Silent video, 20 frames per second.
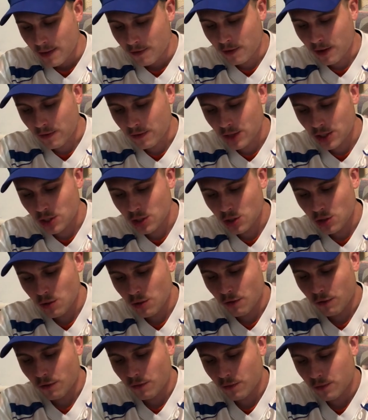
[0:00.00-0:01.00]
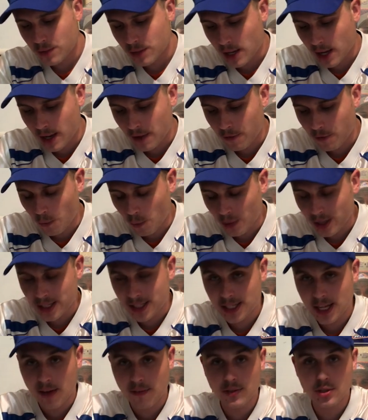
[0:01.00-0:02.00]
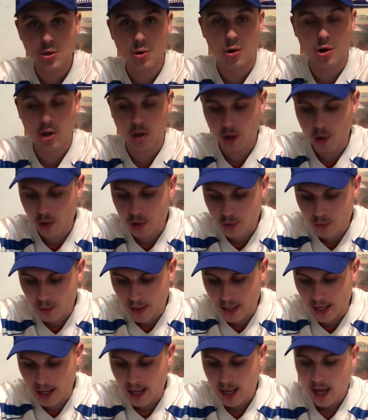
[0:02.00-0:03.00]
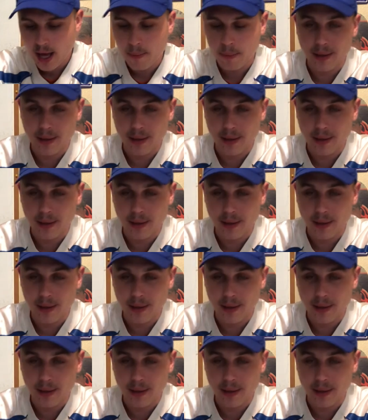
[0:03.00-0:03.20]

52-47, so a close win,